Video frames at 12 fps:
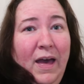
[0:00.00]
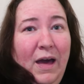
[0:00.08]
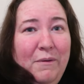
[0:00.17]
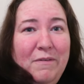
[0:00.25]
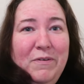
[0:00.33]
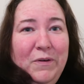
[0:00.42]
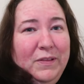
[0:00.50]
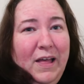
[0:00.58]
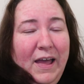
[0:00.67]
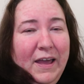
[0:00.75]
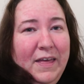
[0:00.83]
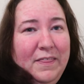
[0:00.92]
However,
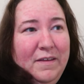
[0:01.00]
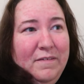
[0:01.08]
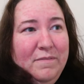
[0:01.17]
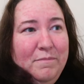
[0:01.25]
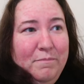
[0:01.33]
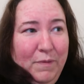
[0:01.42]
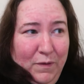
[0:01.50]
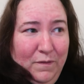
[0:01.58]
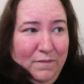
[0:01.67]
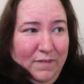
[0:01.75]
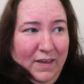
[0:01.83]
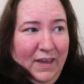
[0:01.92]
unlike the
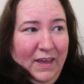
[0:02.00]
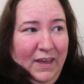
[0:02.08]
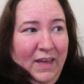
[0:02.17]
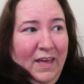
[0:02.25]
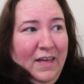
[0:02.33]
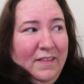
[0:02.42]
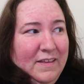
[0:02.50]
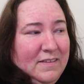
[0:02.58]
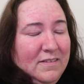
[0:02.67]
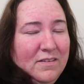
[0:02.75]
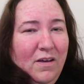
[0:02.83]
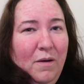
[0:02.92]
movie,
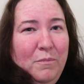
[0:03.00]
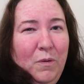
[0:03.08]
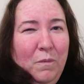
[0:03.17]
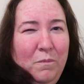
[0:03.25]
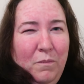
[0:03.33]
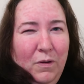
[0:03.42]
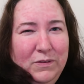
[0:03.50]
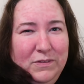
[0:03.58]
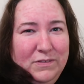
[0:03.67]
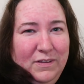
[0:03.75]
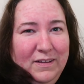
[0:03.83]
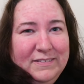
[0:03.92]
this has got more
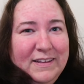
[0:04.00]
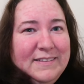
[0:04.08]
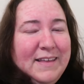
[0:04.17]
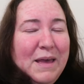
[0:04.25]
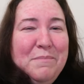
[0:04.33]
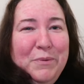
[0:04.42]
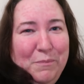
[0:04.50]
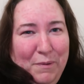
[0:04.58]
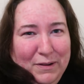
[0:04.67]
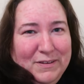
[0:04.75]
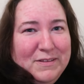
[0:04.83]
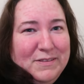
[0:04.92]
modern songs. I say more
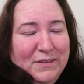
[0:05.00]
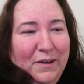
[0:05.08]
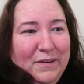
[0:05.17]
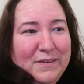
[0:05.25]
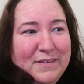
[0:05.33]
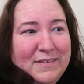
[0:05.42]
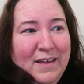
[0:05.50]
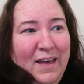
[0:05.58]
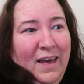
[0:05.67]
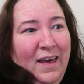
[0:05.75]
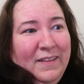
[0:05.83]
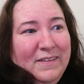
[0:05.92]
modern songs.
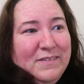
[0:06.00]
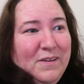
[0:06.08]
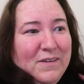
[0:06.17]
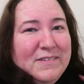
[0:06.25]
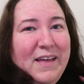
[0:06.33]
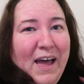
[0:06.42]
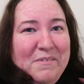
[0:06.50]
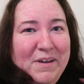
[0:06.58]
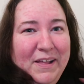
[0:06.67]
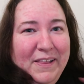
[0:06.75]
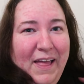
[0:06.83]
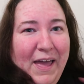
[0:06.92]
The songs that I
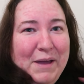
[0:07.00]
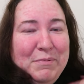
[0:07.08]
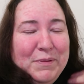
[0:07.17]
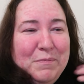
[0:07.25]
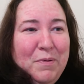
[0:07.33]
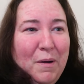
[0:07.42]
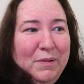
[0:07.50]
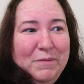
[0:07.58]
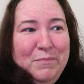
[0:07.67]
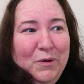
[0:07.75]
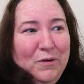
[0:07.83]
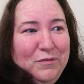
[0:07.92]
really like, but they're
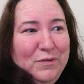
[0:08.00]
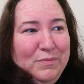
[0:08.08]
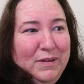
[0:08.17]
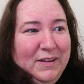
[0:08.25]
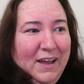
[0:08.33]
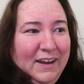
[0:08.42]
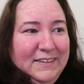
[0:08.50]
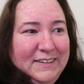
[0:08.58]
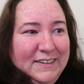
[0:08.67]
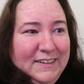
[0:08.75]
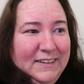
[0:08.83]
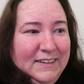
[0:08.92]
probably more from the
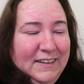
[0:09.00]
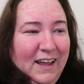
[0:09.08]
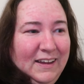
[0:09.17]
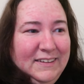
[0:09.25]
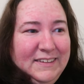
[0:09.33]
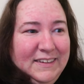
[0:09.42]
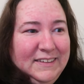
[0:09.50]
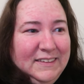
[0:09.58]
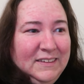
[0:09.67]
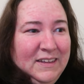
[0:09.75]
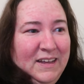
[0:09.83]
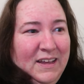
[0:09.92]

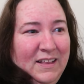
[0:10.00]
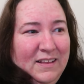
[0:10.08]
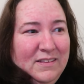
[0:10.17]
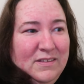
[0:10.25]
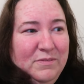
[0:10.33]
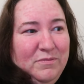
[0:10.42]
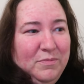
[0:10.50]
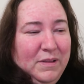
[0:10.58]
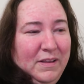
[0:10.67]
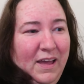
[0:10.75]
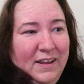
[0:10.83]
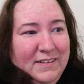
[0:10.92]
90s. There's some from
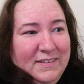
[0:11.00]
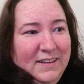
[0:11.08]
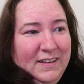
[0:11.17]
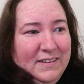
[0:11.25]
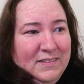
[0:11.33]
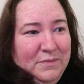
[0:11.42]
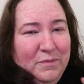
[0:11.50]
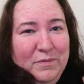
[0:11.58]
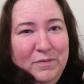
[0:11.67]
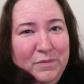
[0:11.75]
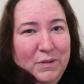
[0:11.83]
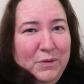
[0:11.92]
the 90s,
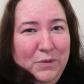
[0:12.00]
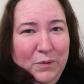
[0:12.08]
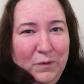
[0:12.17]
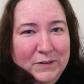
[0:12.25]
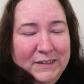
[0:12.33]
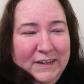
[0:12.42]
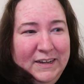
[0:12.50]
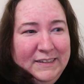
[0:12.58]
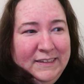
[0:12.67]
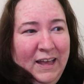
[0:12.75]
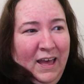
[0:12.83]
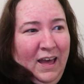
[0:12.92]
some from the
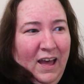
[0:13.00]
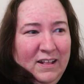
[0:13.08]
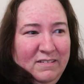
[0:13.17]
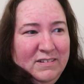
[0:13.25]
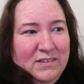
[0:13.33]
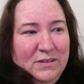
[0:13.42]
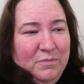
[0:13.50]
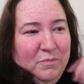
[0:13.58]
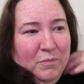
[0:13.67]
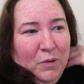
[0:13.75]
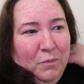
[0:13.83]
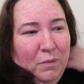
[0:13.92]
noughties, and there is
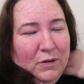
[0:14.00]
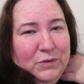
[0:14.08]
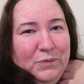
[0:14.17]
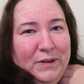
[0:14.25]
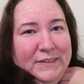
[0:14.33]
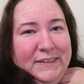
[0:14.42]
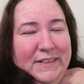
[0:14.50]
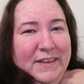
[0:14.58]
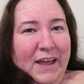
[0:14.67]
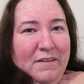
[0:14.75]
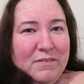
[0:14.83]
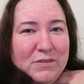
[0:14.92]
some more modern ones in
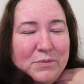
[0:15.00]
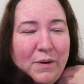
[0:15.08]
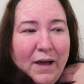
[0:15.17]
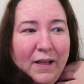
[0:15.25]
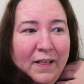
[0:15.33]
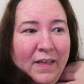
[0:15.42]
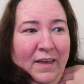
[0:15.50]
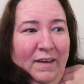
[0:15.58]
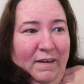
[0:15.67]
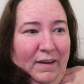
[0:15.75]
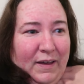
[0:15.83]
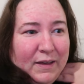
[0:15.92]
there as well.
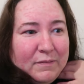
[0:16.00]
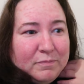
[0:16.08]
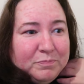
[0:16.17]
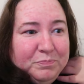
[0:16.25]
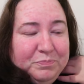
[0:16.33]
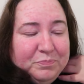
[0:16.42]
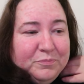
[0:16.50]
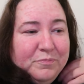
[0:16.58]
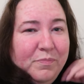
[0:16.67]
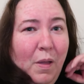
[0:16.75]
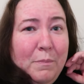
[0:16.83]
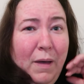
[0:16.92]

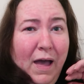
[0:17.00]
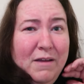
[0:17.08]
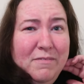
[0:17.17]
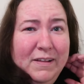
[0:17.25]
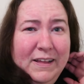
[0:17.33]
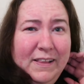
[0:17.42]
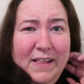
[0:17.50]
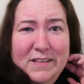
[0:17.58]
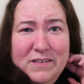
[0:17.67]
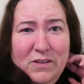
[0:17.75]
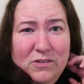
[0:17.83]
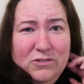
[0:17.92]
But I really like
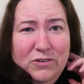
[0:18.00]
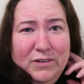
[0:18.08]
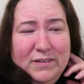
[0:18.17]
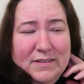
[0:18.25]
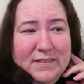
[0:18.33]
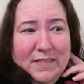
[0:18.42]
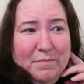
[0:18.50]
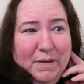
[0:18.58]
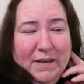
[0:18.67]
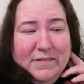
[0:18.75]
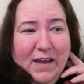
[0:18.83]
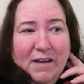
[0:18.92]
the song choices that they
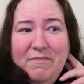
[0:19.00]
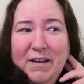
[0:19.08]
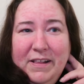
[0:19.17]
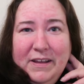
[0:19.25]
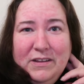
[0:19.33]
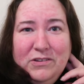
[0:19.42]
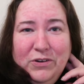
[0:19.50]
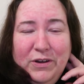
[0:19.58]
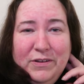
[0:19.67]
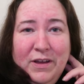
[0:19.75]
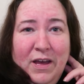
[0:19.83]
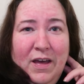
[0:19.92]
picked. I really
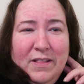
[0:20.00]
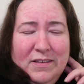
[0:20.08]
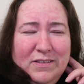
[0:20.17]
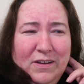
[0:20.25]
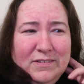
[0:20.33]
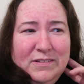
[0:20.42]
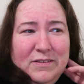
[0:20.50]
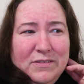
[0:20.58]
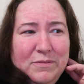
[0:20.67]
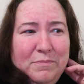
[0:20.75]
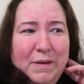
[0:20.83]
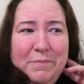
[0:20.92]
enjoyed the songs. Now,
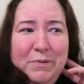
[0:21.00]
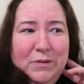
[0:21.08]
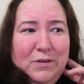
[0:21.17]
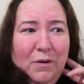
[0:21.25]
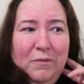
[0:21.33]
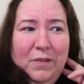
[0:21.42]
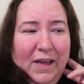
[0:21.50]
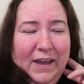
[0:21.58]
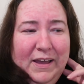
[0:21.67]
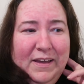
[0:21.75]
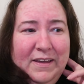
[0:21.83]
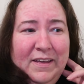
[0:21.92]
some people don't
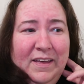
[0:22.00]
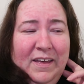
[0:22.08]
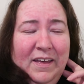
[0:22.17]
like